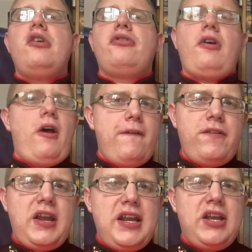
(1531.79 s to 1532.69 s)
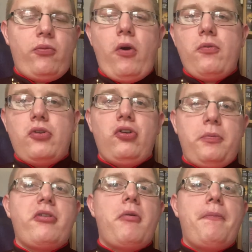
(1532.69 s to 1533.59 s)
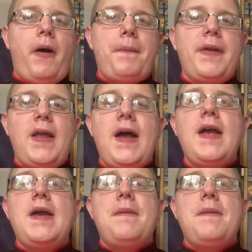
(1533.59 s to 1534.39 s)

So hopefully this one does become popular,